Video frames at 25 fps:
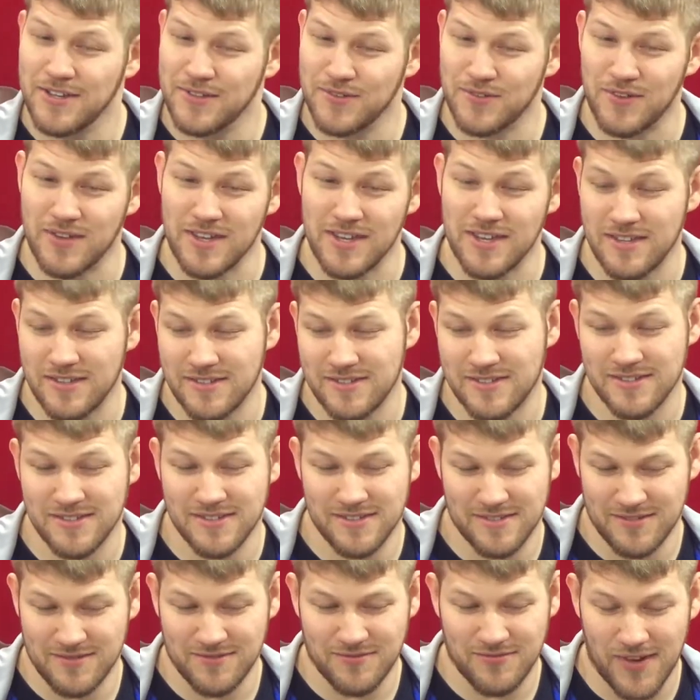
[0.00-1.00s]
he's, he's
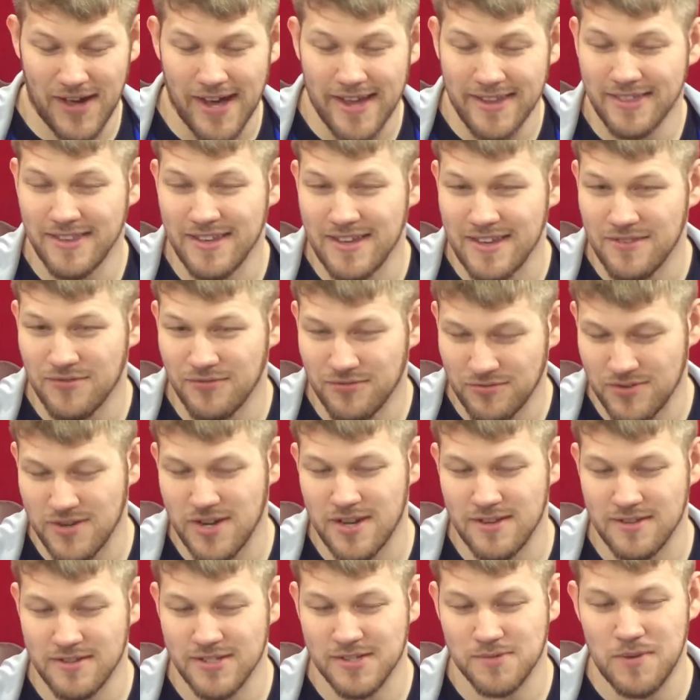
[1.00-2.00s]
finally free
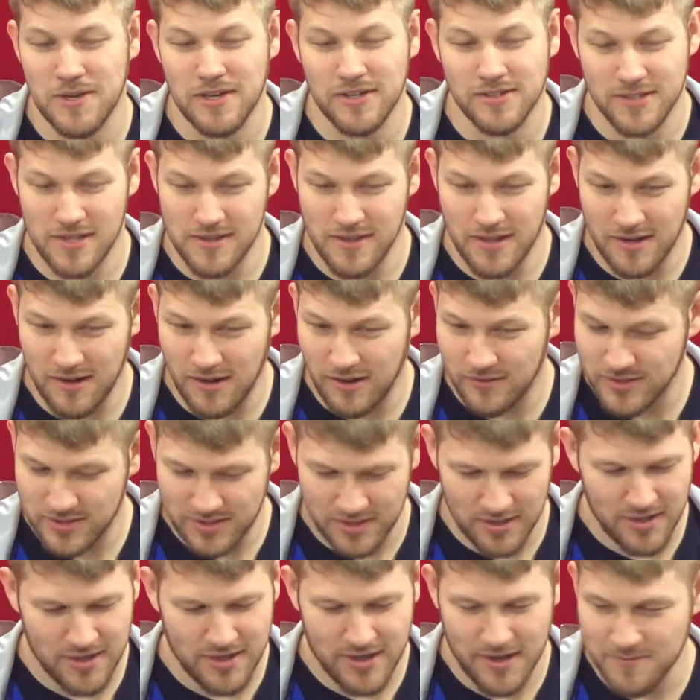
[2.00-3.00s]
of those meals, and then all of a
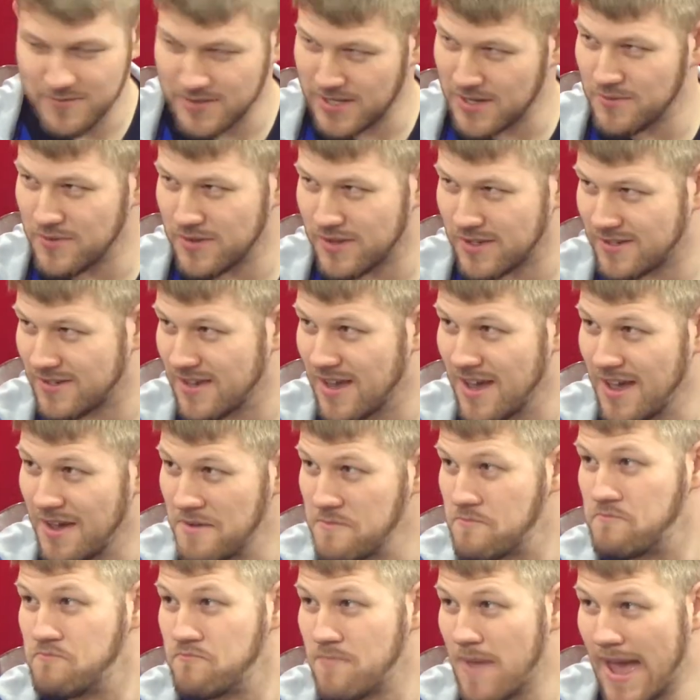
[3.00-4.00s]
sudden he comes in with this
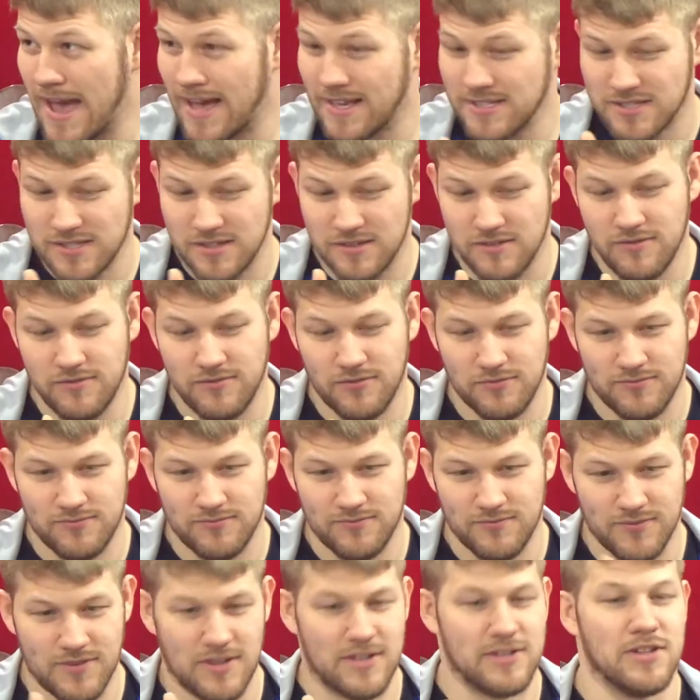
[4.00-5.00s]
massive
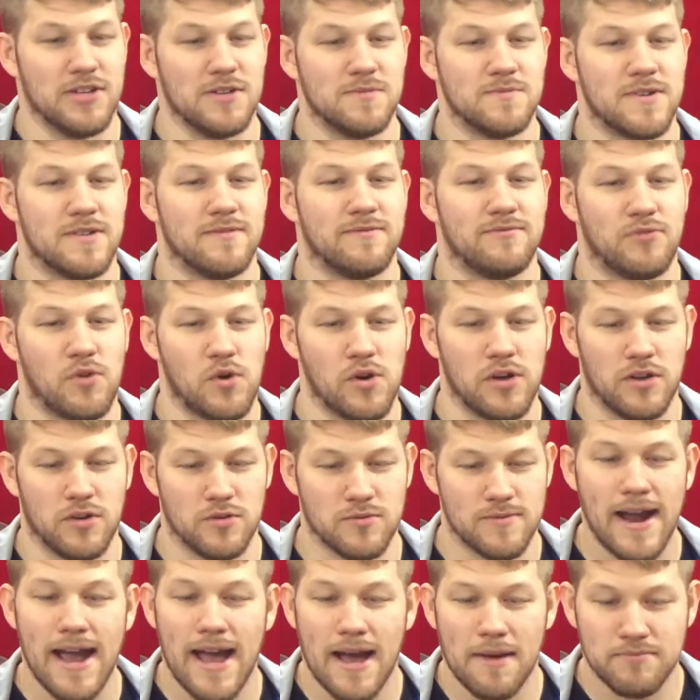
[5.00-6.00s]
aluminum foil
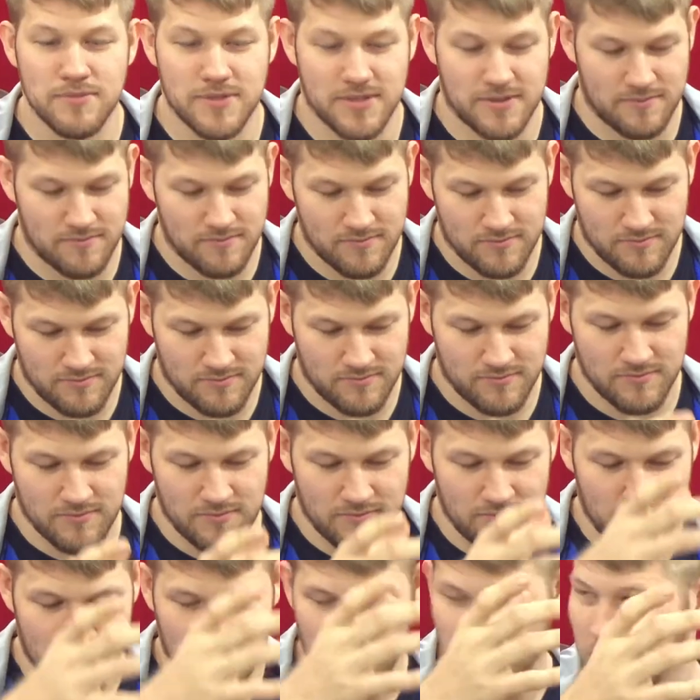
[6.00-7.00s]
wrapped,
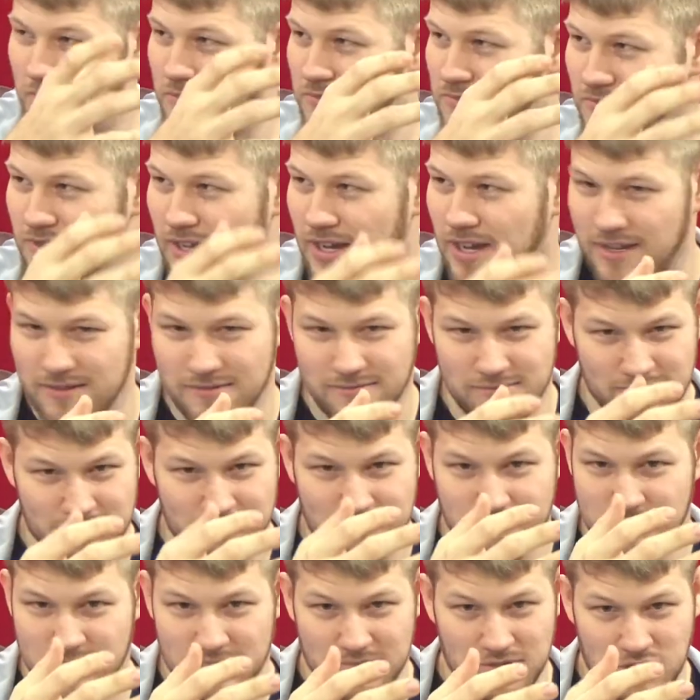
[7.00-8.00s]
you know,
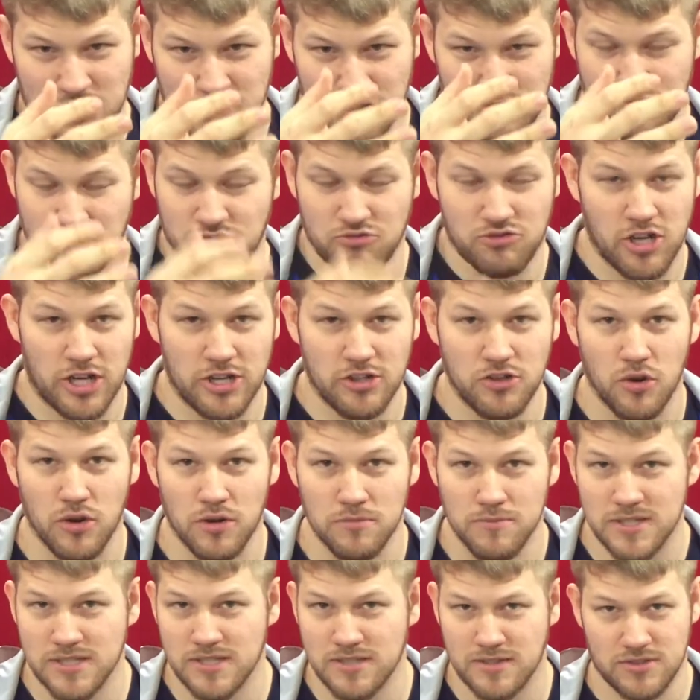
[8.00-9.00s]
just
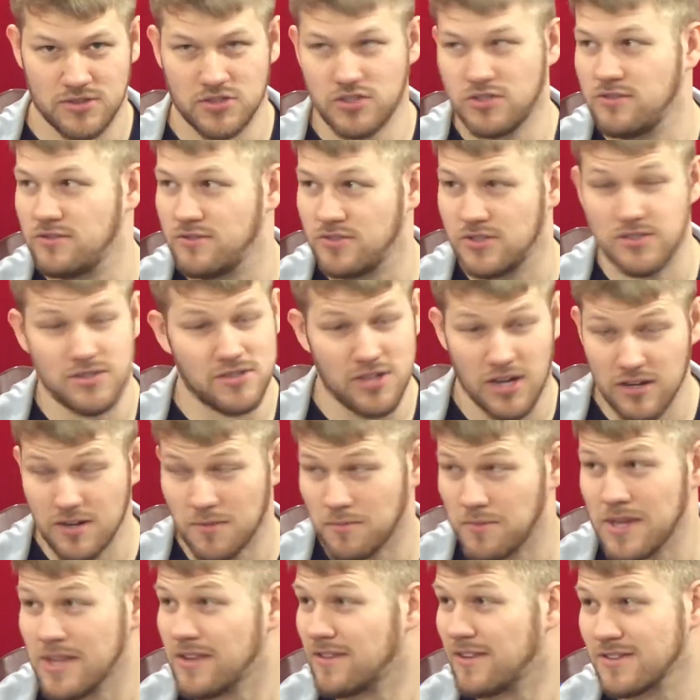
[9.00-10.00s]
ginormous, just hunk of
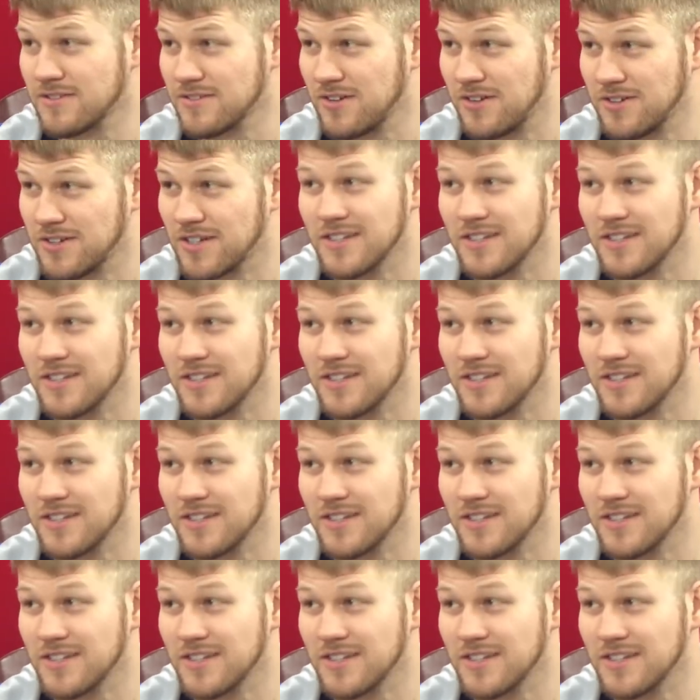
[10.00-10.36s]
meat. That's all